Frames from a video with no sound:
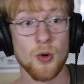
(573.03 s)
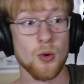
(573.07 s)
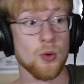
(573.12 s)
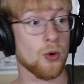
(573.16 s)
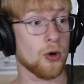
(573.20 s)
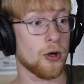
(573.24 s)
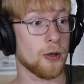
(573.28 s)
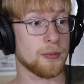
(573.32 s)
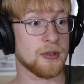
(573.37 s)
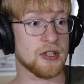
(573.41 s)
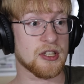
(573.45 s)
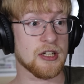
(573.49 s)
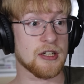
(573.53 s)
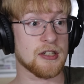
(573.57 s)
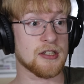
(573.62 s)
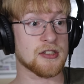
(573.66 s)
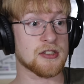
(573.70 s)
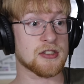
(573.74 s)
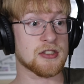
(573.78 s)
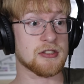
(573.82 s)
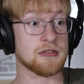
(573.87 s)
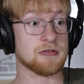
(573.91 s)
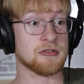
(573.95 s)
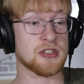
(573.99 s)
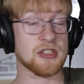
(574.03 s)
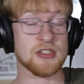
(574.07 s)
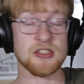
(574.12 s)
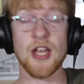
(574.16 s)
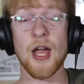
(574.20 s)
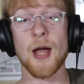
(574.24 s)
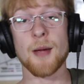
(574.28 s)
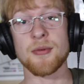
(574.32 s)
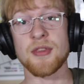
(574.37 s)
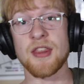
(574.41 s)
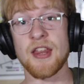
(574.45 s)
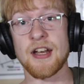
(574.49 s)
or because he was just
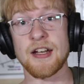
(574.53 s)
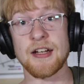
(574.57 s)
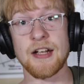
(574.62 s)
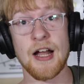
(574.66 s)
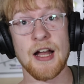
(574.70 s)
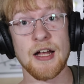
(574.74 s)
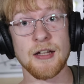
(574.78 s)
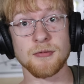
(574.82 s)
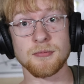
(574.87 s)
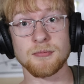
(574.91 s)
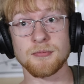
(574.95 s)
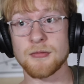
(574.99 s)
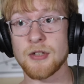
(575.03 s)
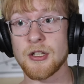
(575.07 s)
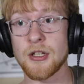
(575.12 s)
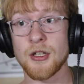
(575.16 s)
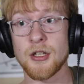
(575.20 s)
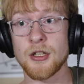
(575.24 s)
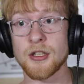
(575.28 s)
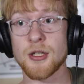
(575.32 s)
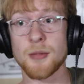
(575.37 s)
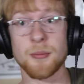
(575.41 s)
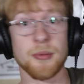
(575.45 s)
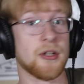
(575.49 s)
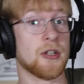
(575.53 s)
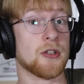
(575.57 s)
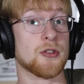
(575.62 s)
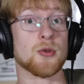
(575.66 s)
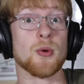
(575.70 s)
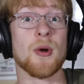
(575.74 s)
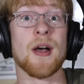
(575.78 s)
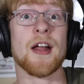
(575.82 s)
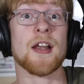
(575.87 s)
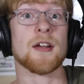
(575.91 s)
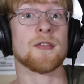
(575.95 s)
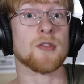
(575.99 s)
happy that he got compared
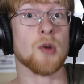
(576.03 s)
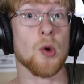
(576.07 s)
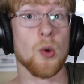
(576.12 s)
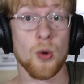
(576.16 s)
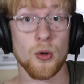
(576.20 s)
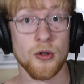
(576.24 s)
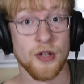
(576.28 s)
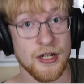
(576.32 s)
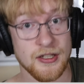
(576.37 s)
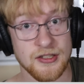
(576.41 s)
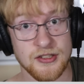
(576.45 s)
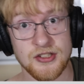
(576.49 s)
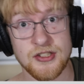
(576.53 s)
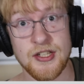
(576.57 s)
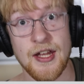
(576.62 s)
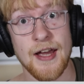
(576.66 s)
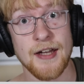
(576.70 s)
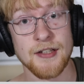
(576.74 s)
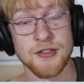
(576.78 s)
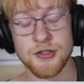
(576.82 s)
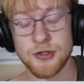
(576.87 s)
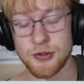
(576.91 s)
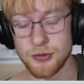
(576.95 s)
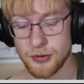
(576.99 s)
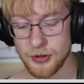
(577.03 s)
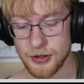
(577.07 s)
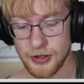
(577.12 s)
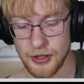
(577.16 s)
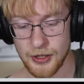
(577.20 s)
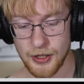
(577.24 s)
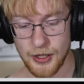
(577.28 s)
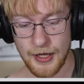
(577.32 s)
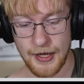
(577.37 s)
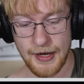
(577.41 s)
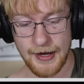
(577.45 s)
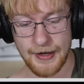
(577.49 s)
to a head of gold on a statue,
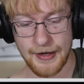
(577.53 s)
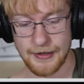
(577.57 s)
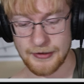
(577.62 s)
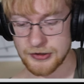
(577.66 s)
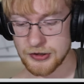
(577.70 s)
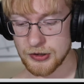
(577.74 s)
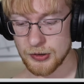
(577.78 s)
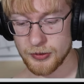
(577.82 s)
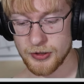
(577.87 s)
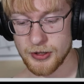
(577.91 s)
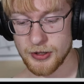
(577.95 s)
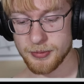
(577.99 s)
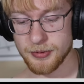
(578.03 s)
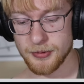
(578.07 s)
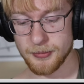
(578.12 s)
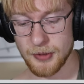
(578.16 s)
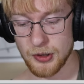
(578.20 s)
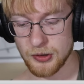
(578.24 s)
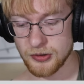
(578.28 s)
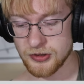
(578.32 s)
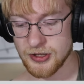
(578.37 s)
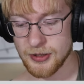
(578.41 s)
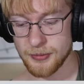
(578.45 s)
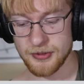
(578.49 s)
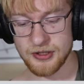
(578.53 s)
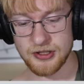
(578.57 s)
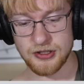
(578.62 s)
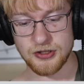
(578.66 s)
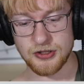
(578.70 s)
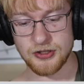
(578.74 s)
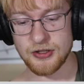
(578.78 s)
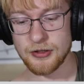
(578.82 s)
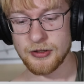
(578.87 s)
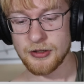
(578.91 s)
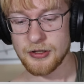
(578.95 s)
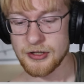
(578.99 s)
and so he promotes him
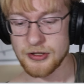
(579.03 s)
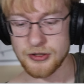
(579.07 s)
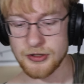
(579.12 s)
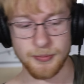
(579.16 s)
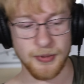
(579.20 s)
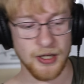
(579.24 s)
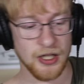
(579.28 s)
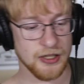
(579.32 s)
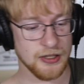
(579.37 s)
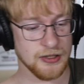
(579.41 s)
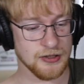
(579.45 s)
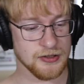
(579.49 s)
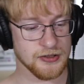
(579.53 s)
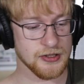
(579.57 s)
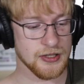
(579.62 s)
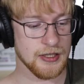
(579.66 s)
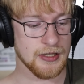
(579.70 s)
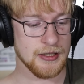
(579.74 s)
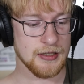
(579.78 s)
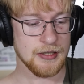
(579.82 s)
as his buddies.